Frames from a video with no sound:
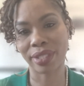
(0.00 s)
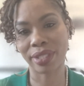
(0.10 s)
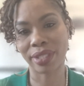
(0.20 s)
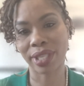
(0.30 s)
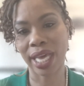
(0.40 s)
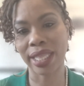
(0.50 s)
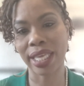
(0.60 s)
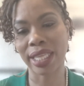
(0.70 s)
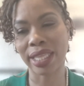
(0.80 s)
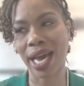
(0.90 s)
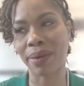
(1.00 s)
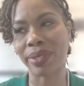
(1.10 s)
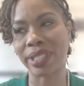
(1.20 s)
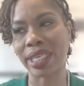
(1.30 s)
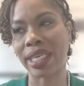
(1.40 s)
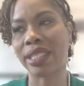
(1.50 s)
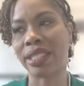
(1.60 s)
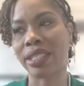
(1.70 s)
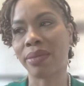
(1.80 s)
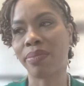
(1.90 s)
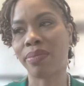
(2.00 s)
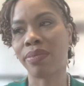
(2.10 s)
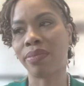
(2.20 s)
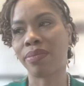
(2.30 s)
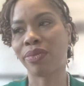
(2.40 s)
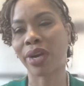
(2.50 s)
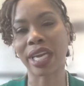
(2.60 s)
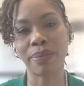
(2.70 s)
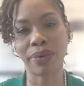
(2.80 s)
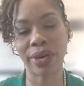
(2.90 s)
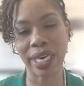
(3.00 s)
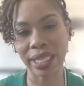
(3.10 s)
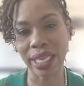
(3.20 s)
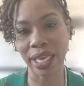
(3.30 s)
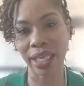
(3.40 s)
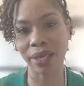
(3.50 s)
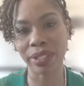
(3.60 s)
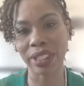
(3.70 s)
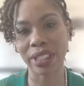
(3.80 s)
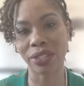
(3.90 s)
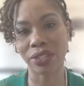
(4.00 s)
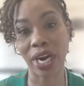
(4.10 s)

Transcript: I think that was his breaking point. I think he was just trying to